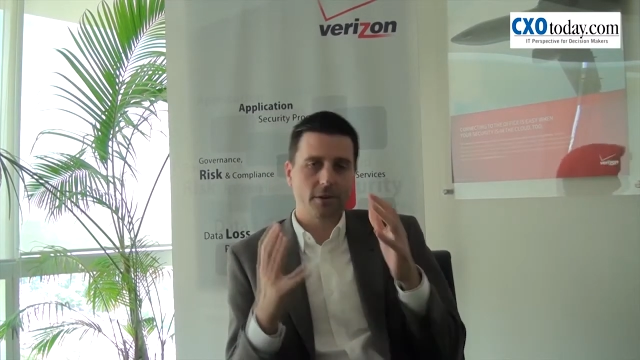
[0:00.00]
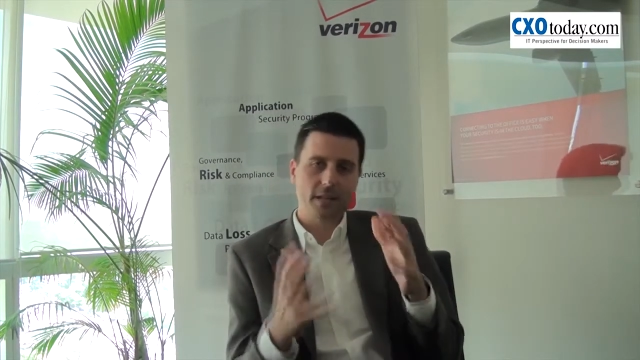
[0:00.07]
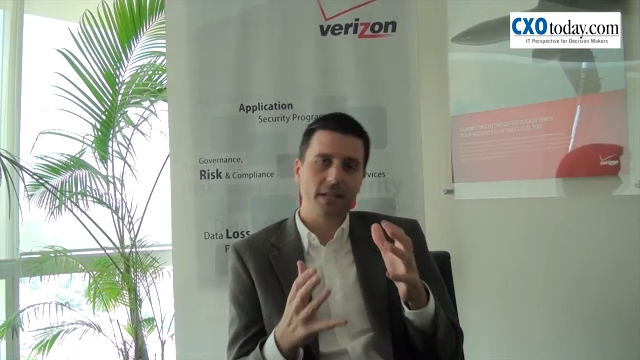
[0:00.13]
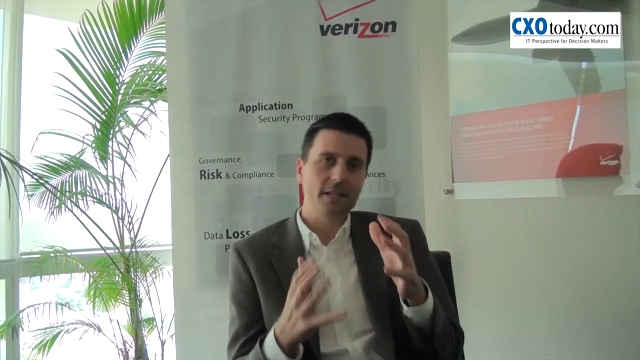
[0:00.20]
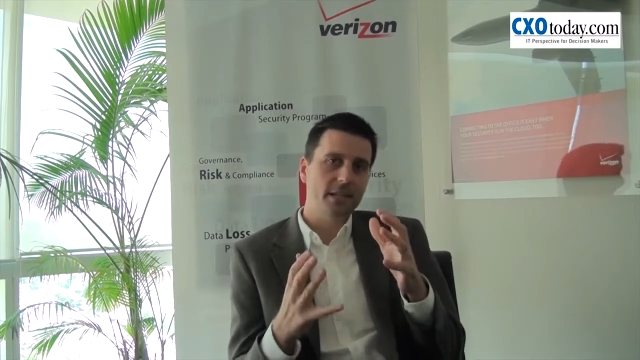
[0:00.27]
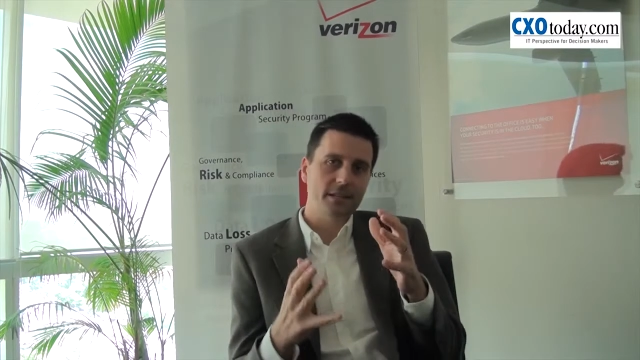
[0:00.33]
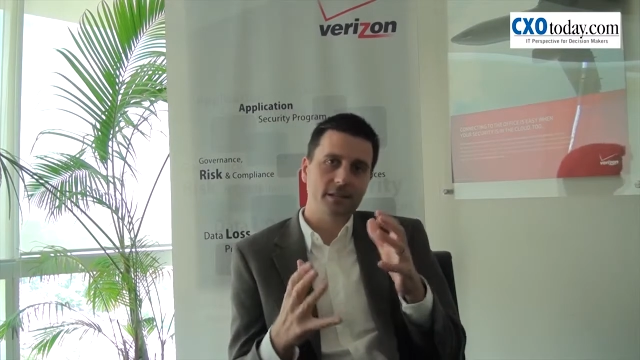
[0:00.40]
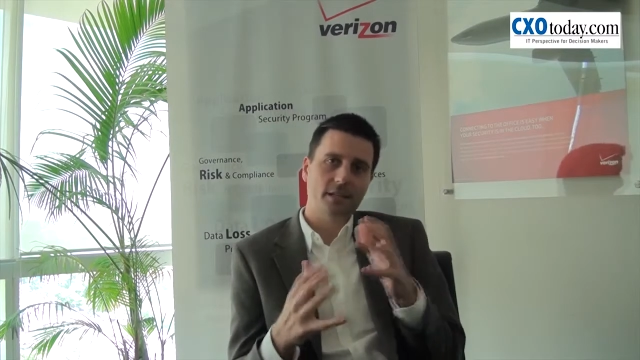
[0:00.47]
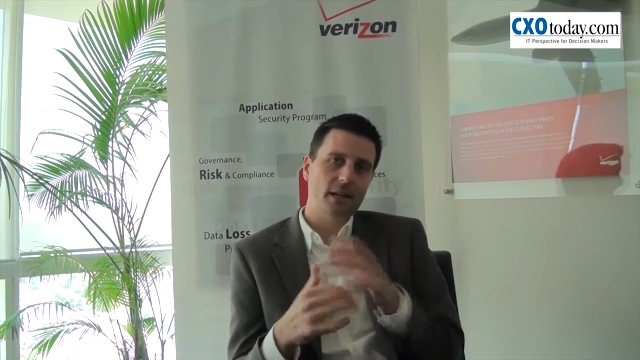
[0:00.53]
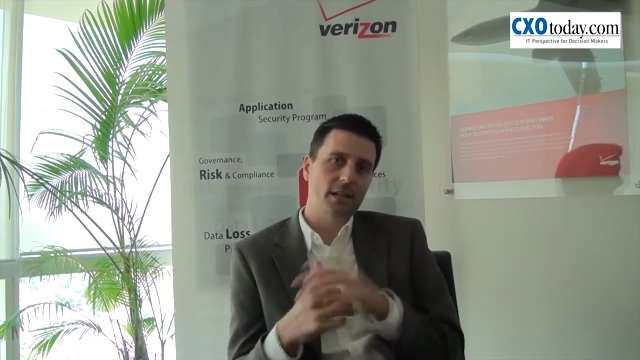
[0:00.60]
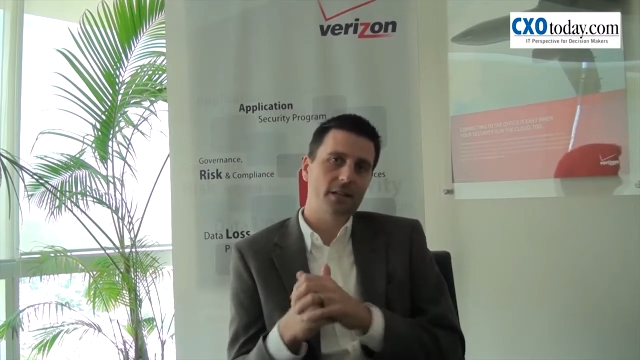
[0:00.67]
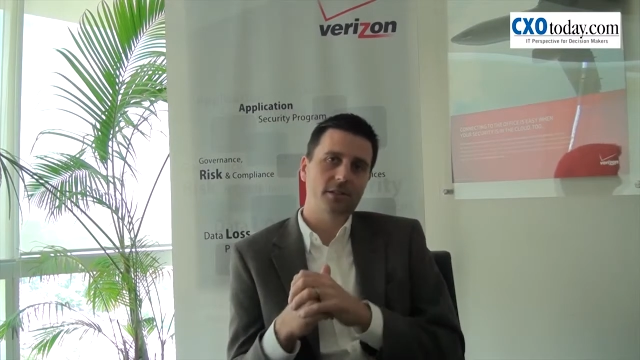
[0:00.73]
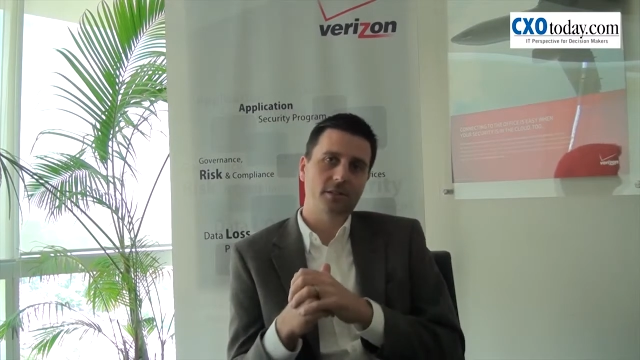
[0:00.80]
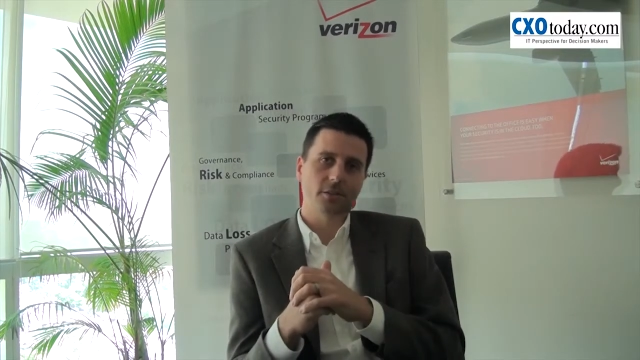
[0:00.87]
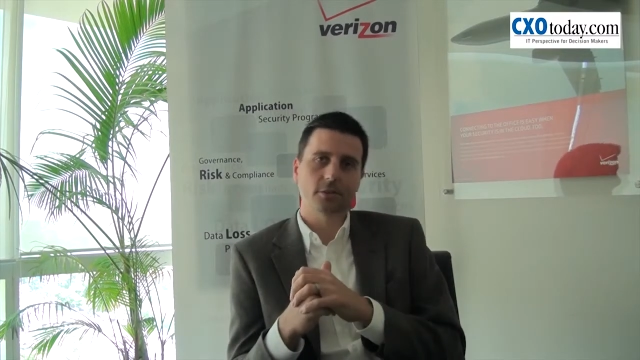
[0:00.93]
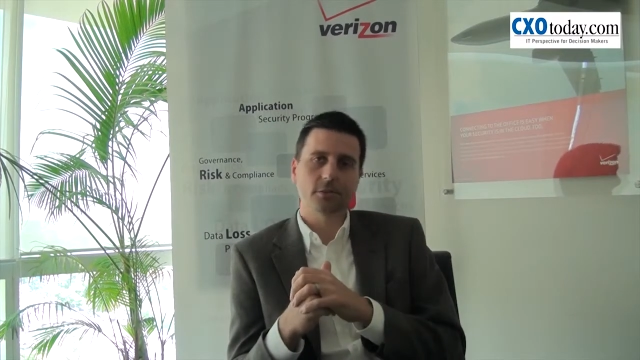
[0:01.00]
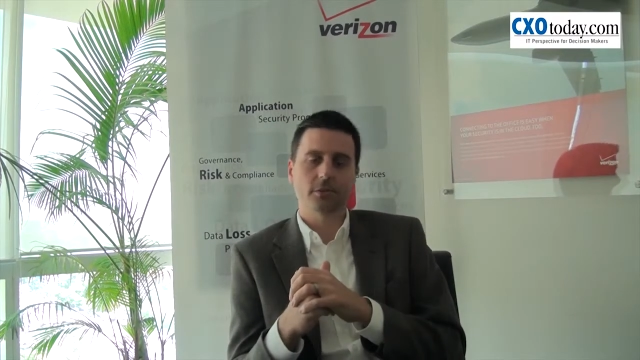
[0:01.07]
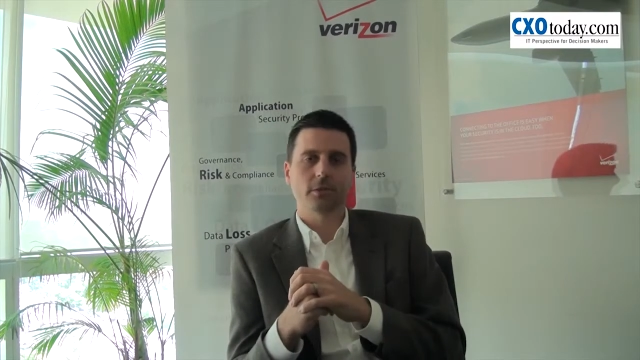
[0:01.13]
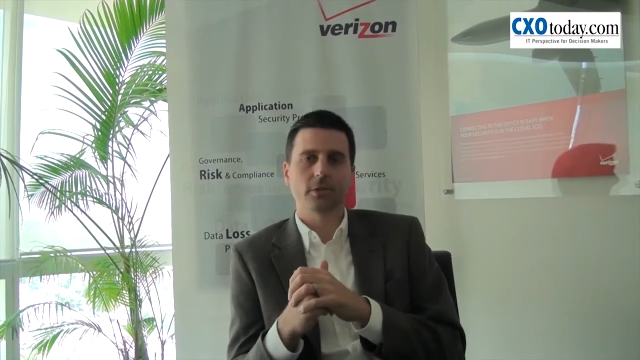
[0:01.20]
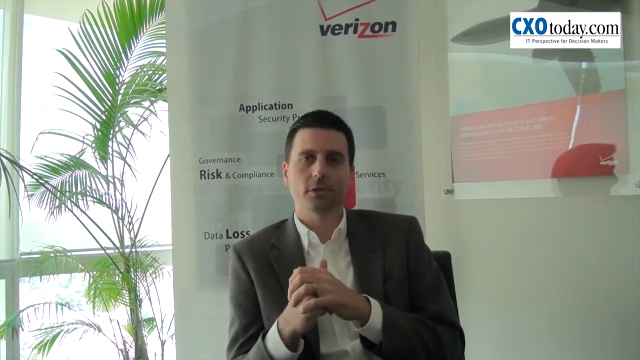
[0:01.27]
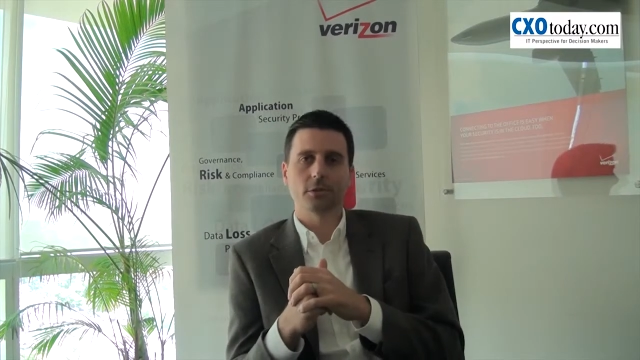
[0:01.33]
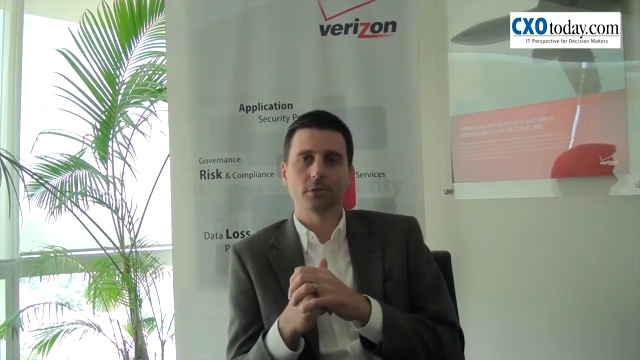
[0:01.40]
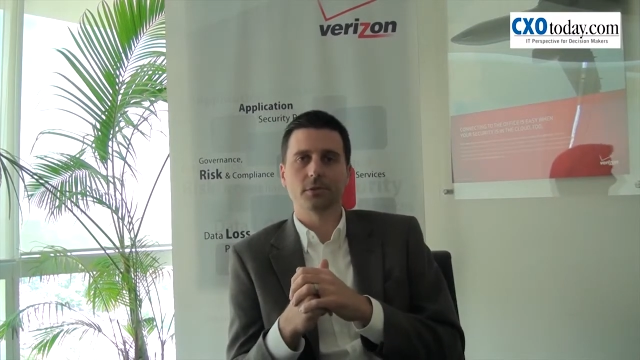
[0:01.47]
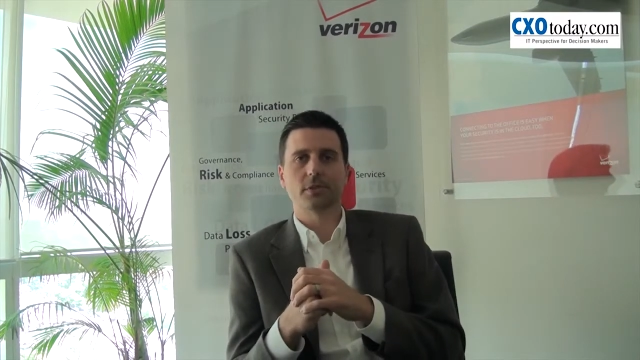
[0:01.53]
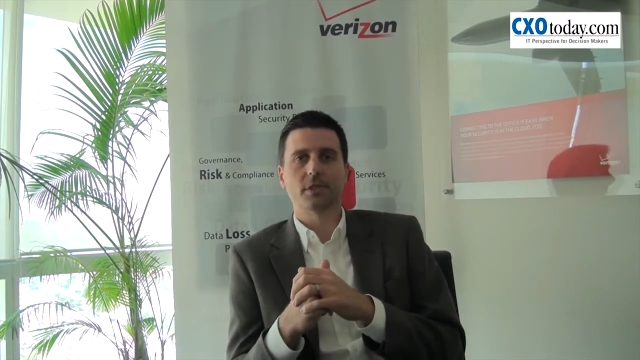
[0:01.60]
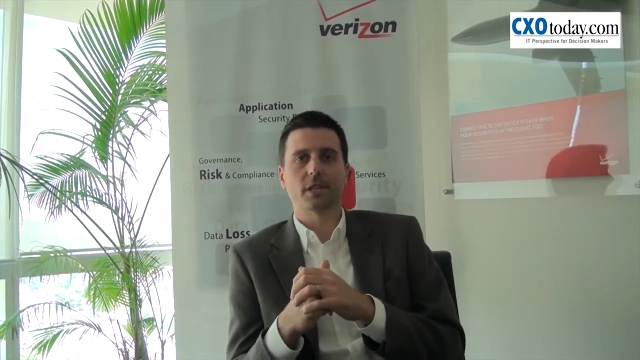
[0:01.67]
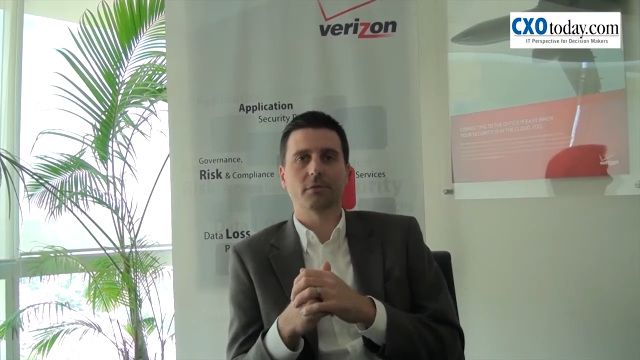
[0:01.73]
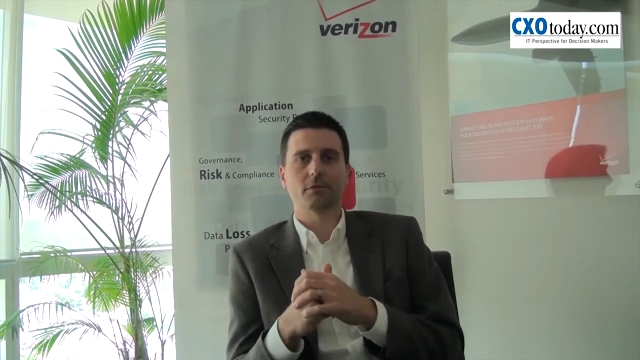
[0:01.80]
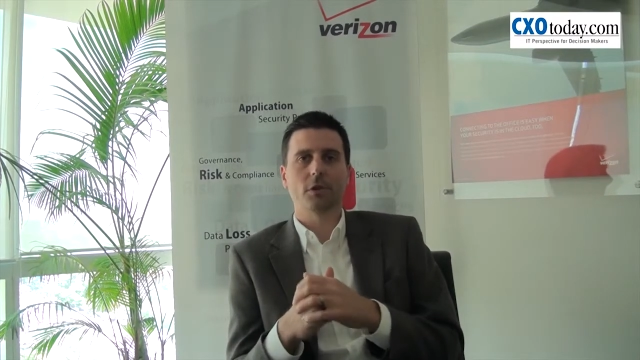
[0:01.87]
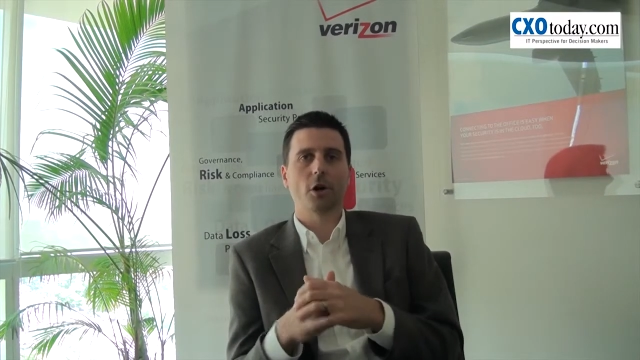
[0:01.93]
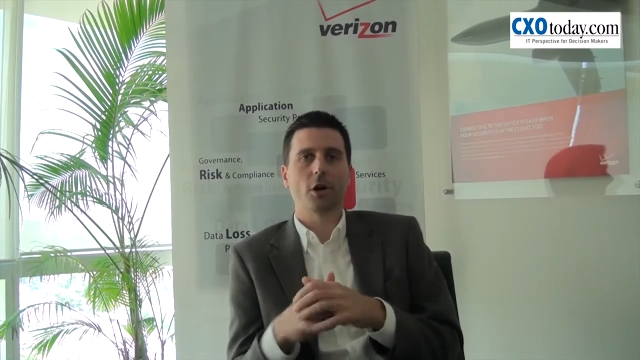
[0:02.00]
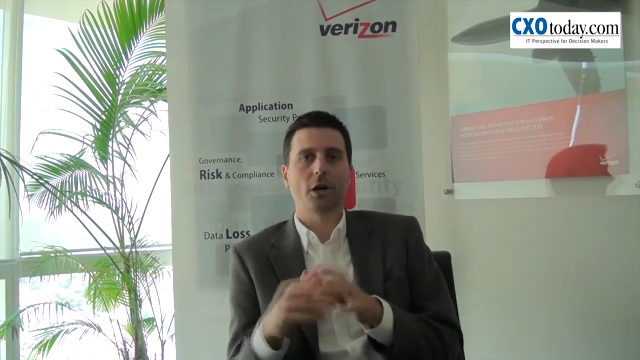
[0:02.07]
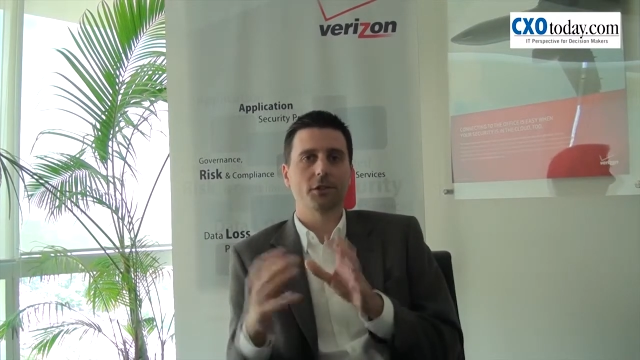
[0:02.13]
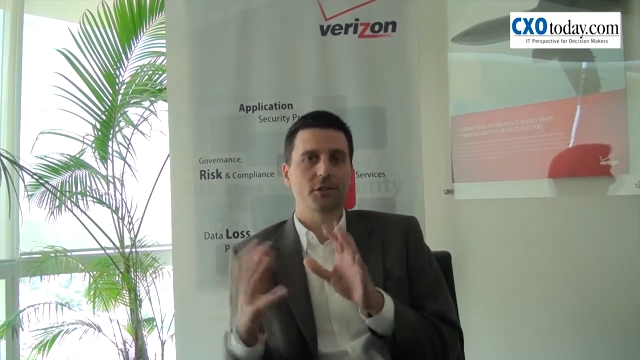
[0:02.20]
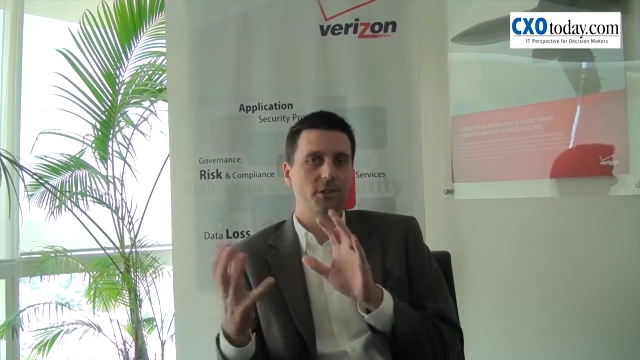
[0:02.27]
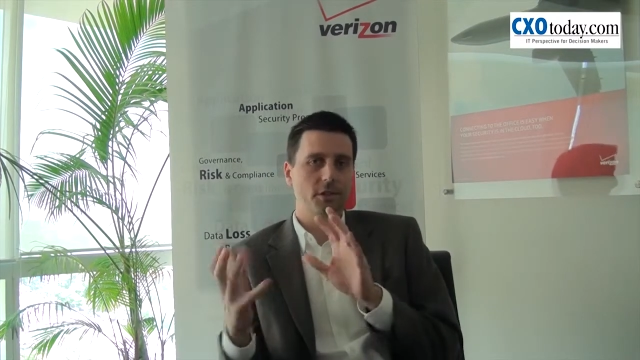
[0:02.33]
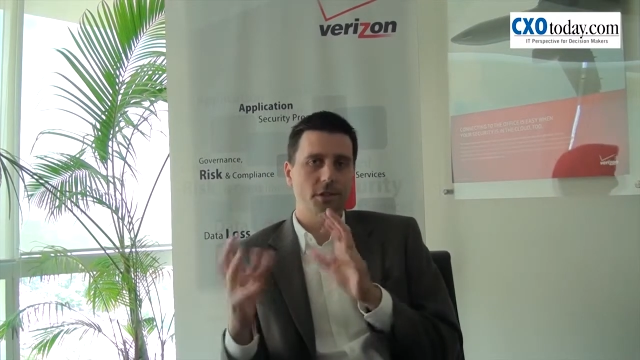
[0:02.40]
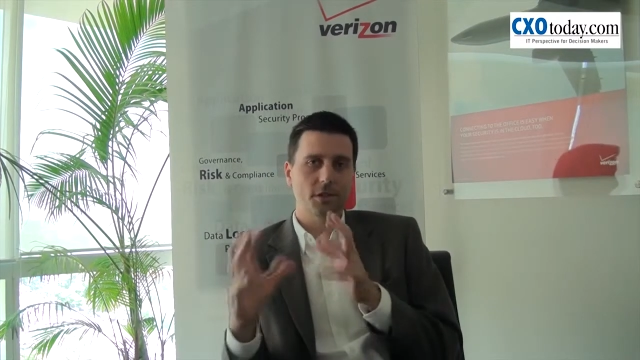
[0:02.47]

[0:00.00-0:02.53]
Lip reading: India's got its own set of laws.